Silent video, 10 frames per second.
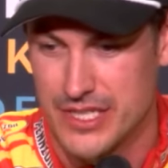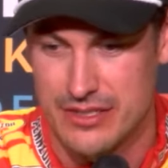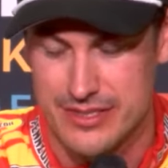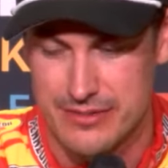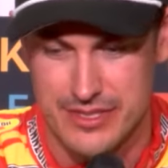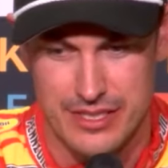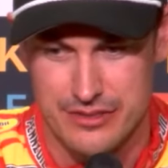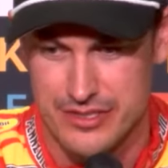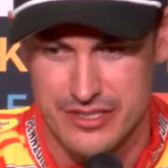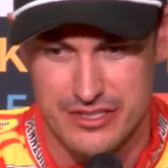you know, some of these
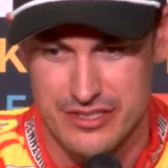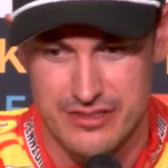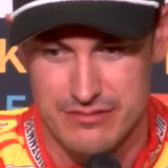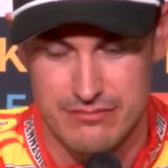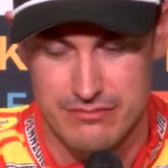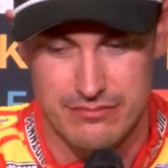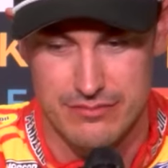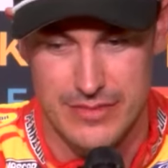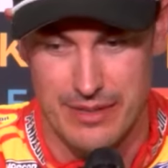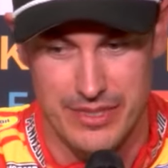others, it's just,
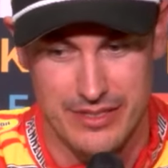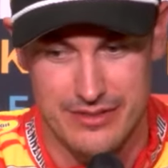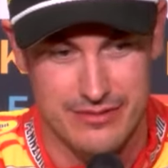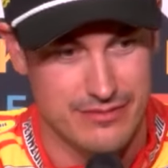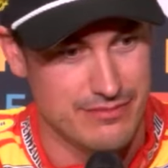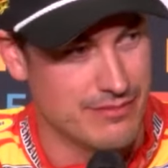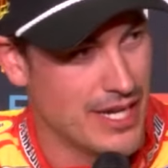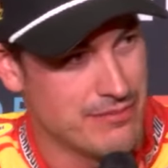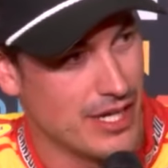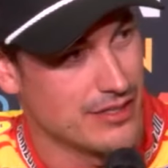I mean, it's
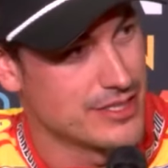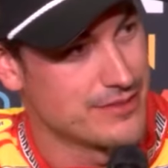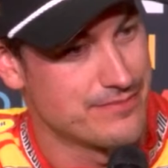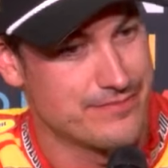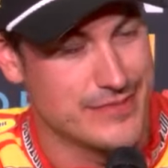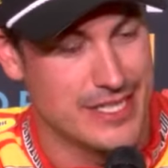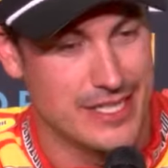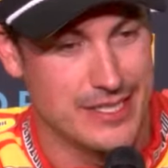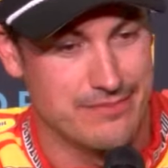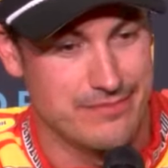mind boggling.
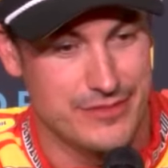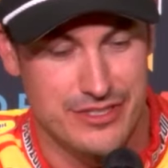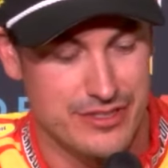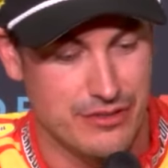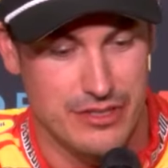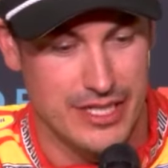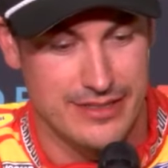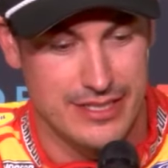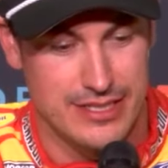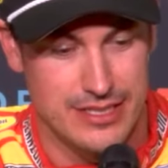Um, just so
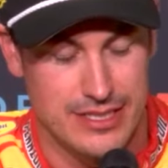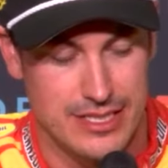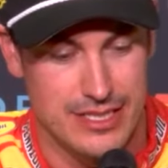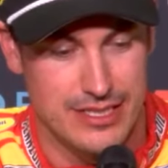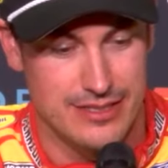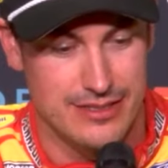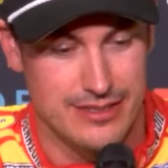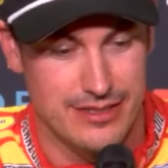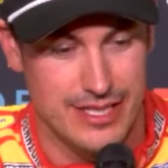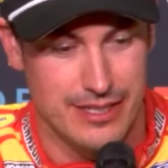crazy uh, to,
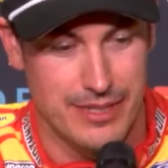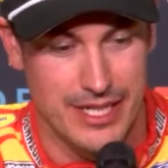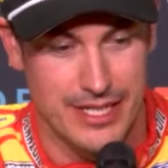to think about